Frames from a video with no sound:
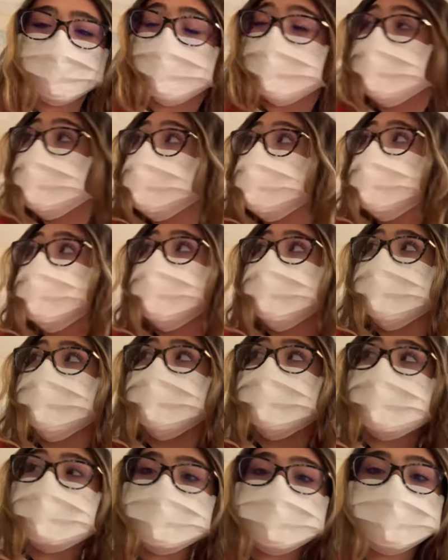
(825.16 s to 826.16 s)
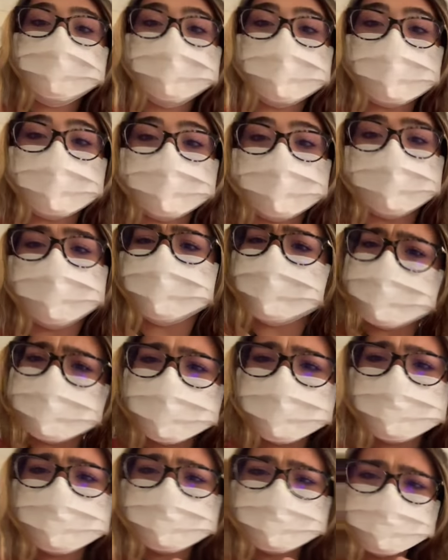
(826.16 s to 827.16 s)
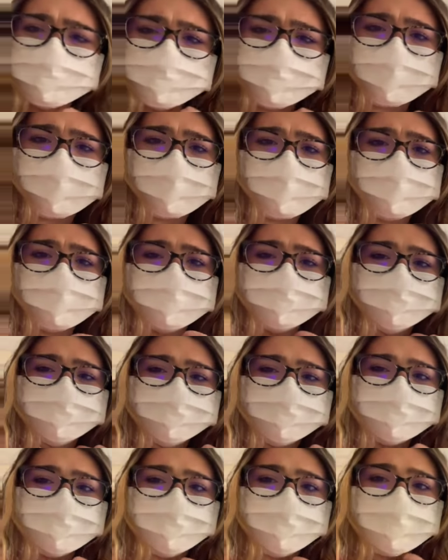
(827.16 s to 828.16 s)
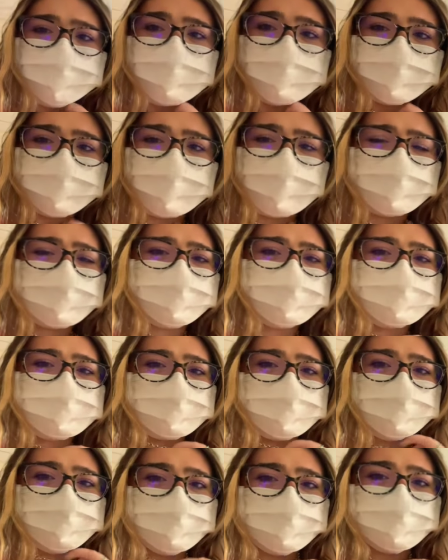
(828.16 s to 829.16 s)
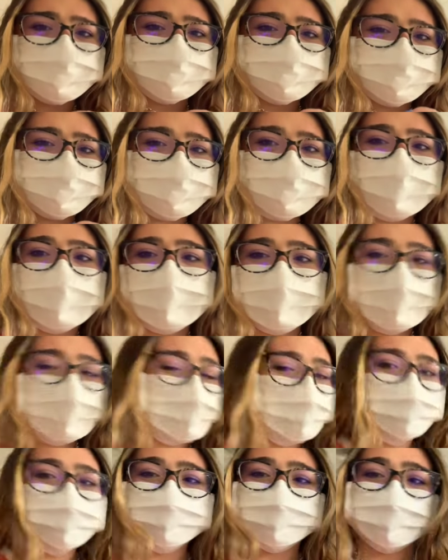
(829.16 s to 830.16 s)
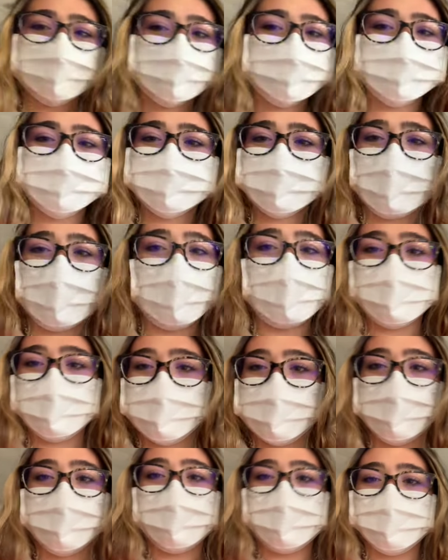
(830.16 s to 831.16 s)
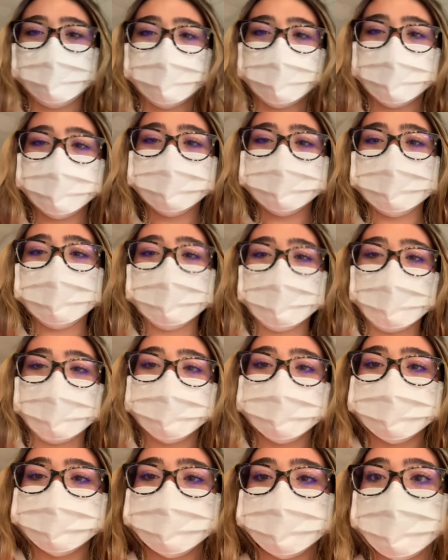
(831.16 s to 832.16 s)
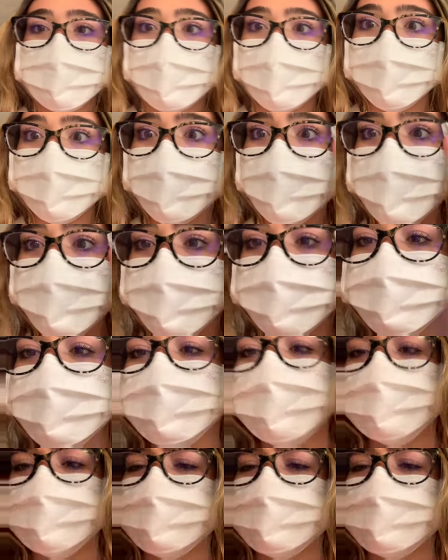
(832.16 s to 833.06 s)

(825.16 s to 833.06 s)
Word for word: oh, that's a bell. If that doesn't describe our lives this day is gonna be. I don't know what will. Okay. Peace.